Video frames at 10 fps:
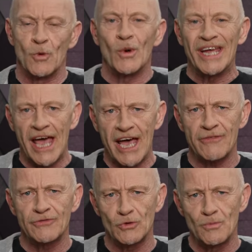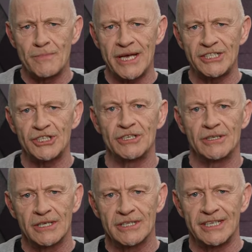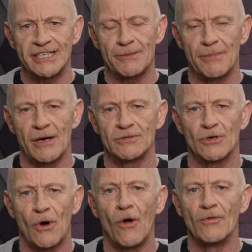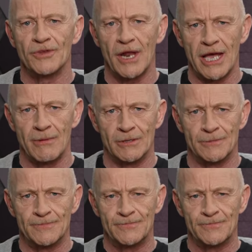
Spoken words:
We have to mention this amount on the label.